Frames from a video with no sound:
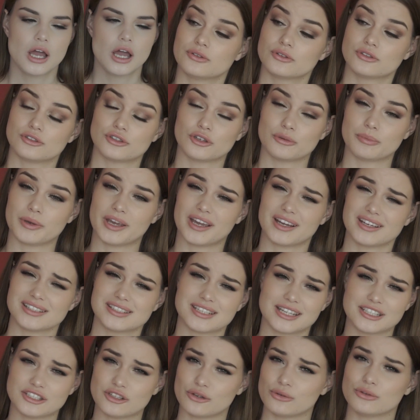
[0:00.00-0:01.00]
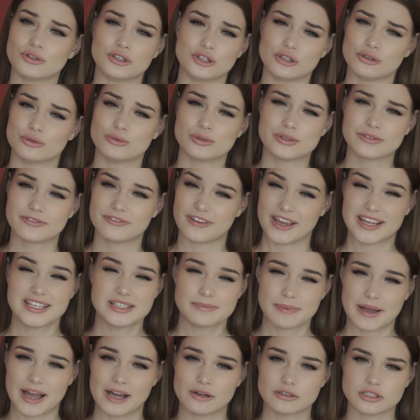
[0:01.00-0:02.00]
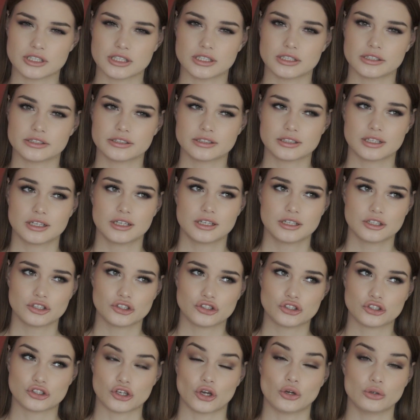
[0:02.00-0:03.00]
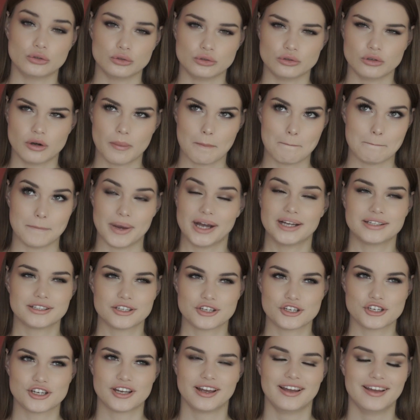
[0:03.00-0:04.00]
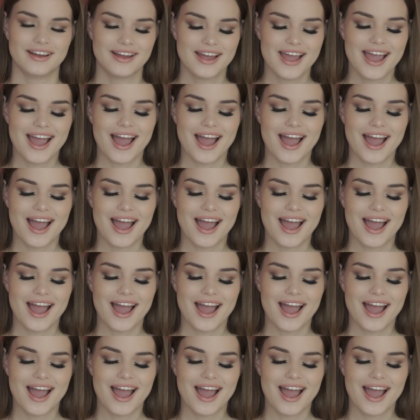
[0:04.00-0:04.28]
So because I don't use face powders so much,